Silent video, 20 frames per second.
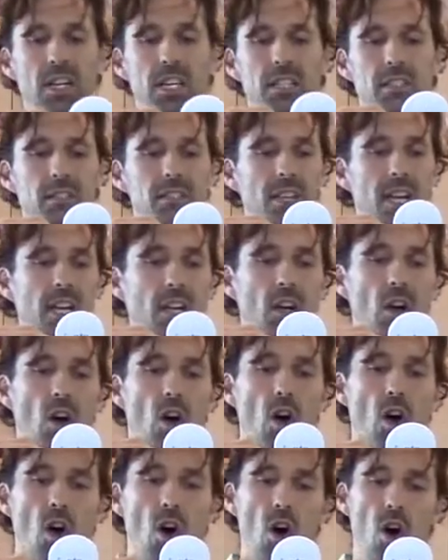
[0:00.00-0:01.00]
and it's like
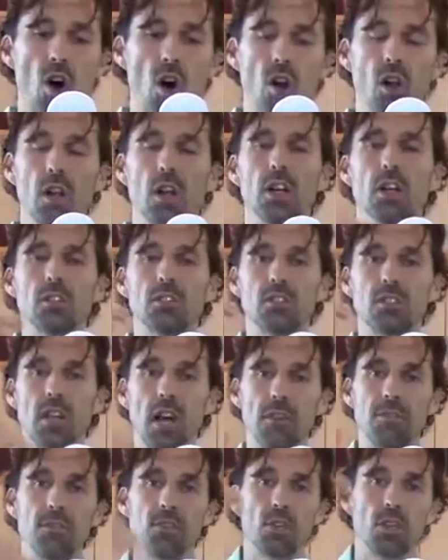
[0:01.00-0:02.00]
all
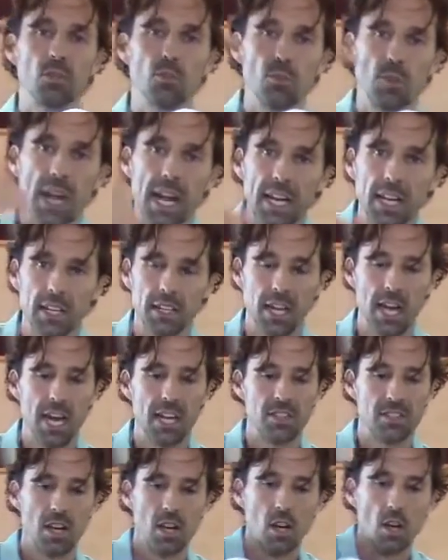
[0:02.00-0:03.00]
stuff you can
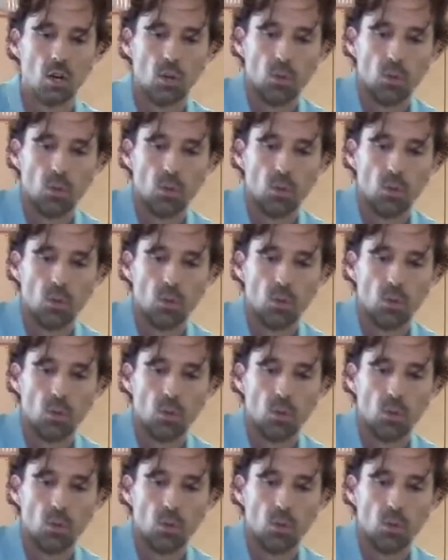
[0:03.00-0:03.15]
recognize.